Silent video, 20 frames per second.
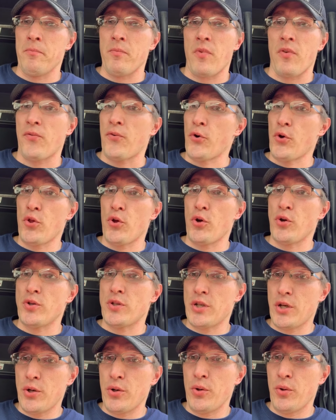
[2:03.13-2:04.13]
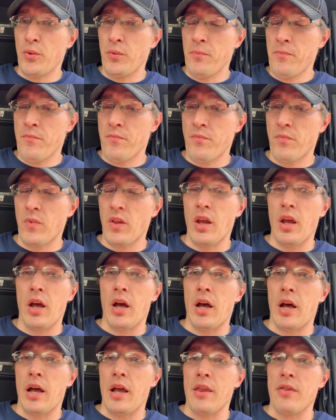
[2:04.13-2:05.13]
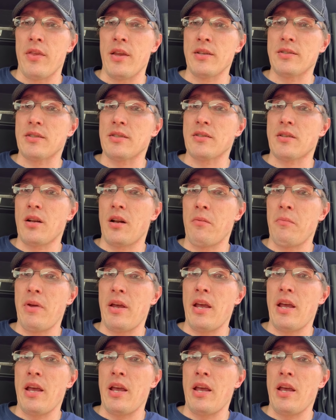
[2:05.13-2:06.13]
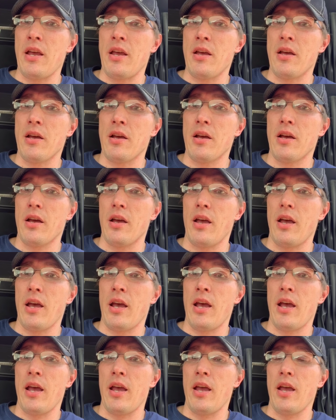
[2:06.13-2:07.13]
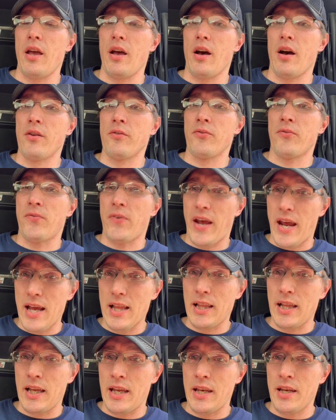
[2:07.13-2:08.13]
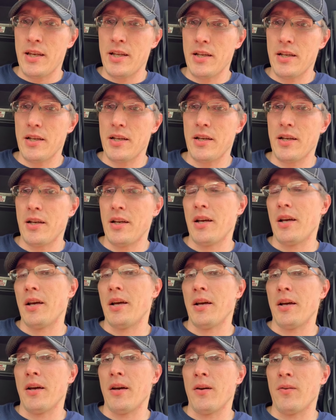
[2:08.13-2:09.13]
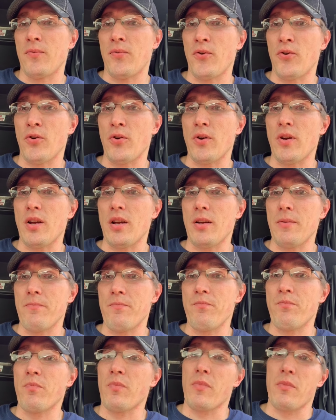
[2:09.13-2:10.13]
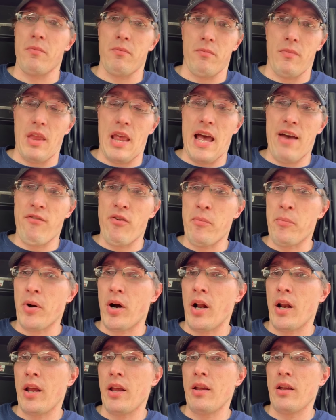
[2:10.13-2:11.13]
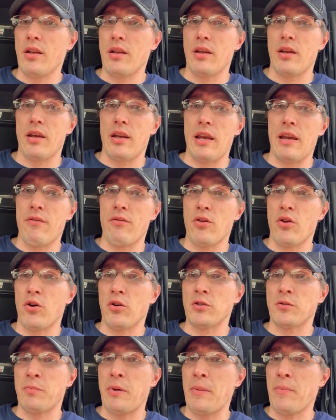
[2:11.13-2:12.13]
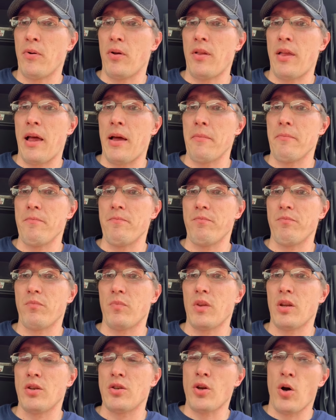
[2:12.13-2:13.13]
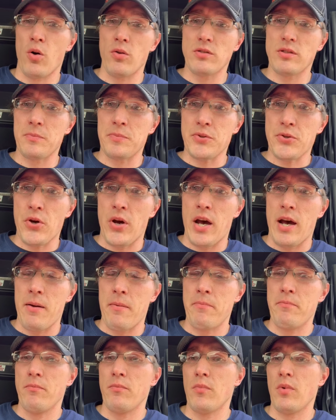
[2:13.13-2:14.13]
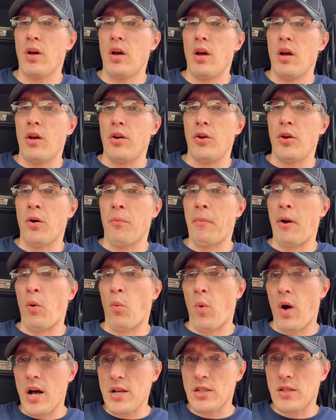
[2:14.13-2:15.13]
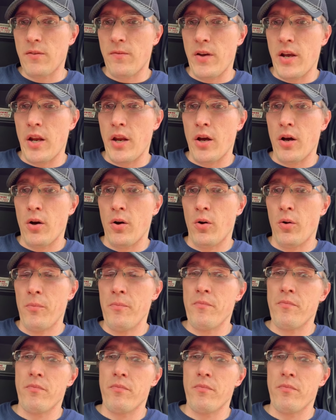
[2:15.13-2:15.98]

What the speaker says: Further ado, this is going to be a unveiling for everybody, even those people that don't subscribe, might watch the video.